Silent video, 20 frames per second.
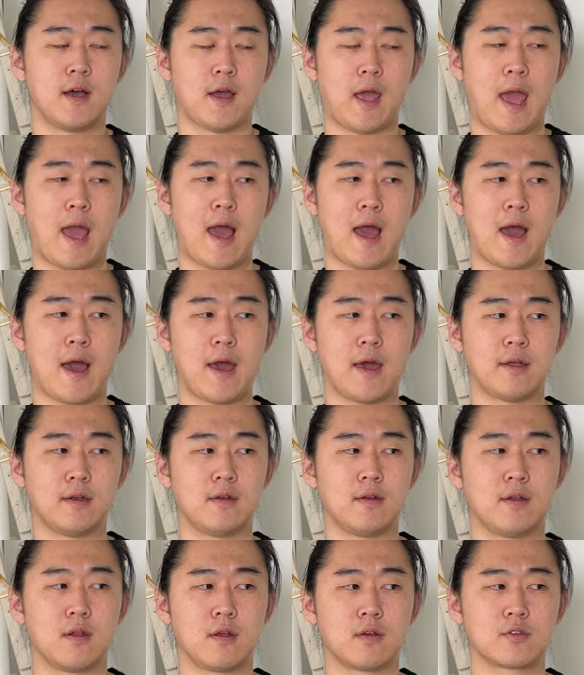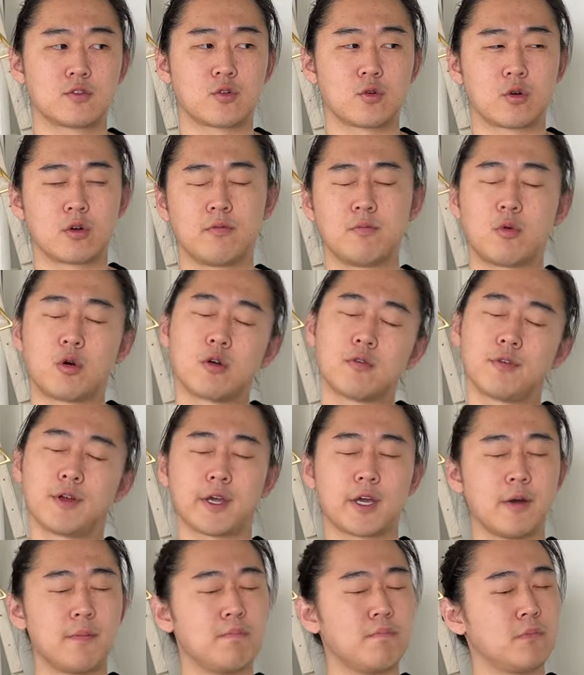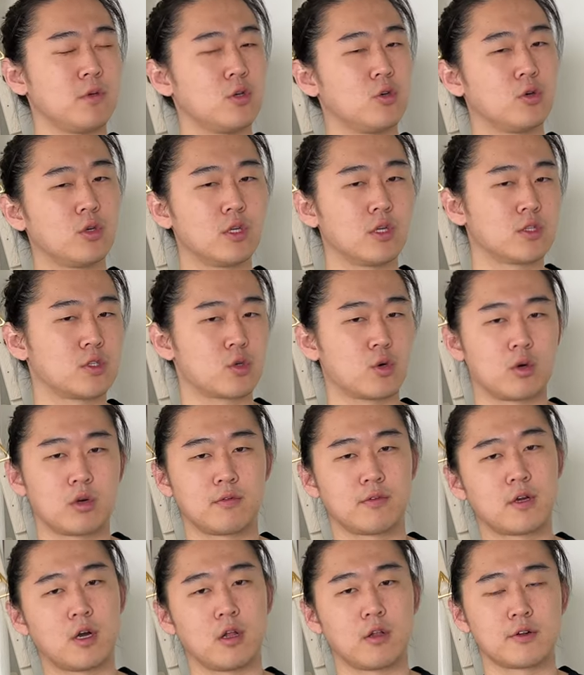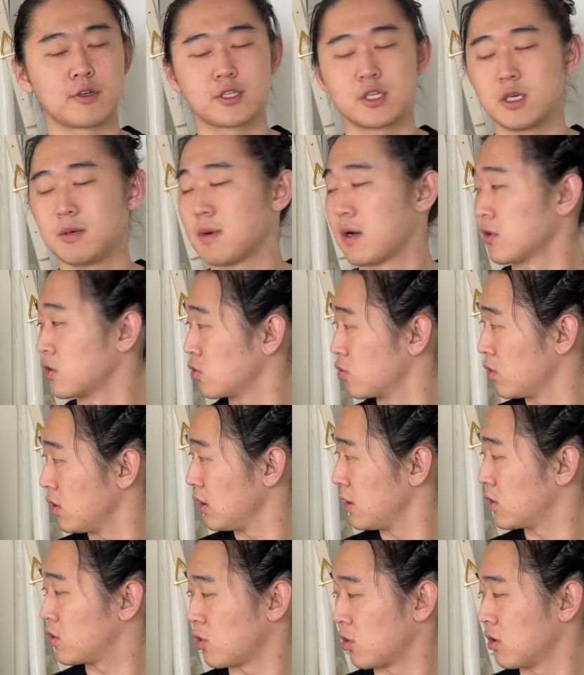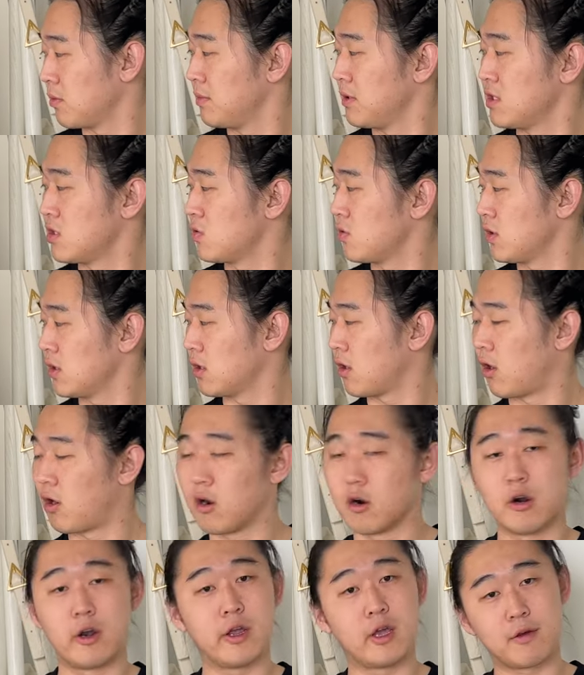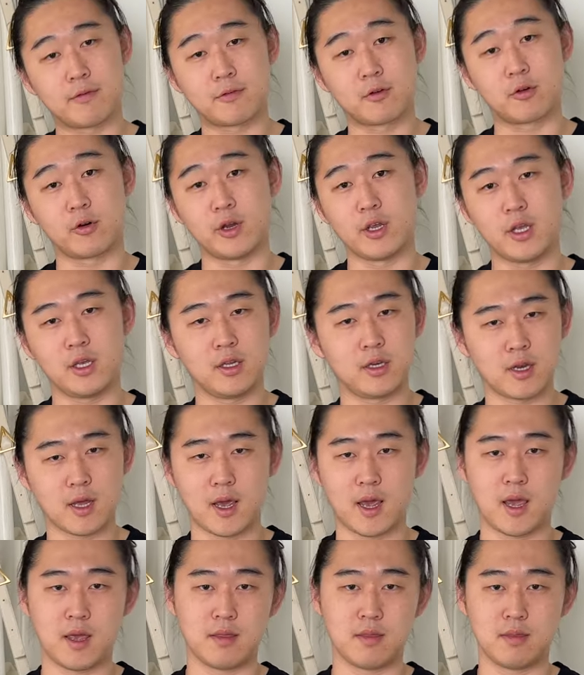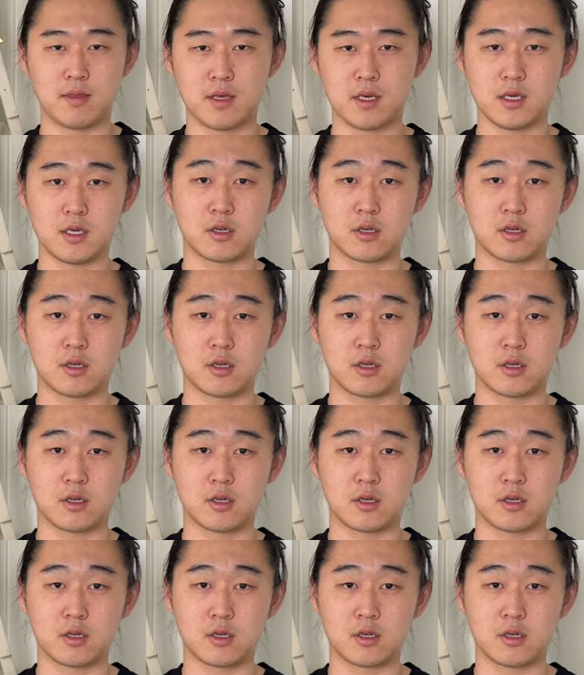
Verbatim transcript: had sort of more of like a muted sort of color scheme. I was really torn between the RAF green and the